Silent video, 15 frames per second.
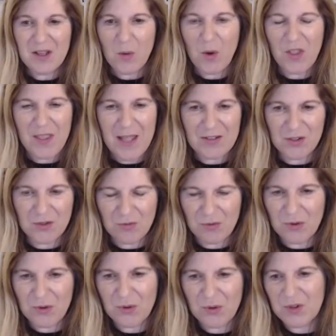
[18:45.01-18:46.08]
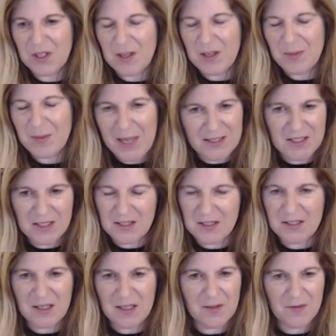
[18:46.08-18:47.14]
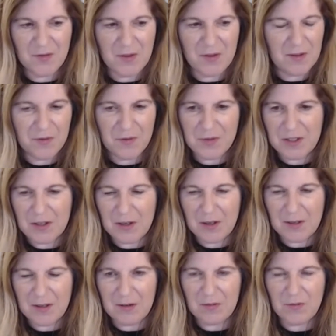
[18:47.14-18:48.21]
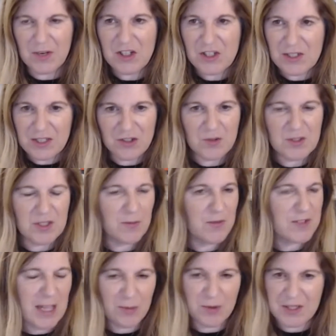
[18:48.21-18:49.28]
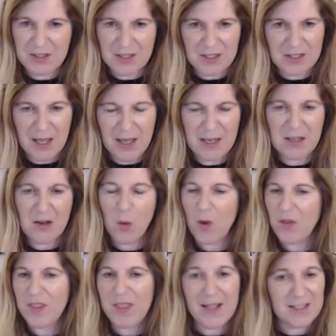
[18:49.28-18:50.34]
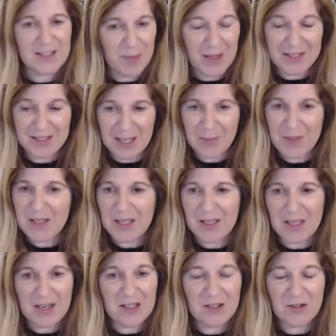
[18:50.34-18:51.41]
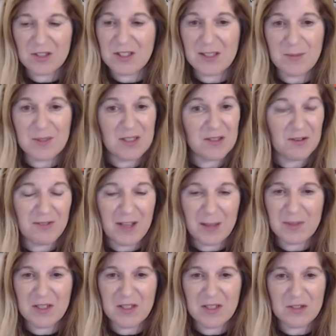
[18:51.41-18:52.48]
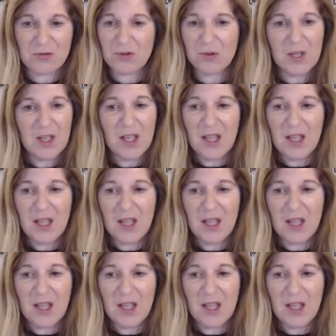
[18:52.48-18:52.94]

whether that's through the complexities of, of the racial issues that we've dealt with in society, or whether that's a pandemic and getting your teams and their families through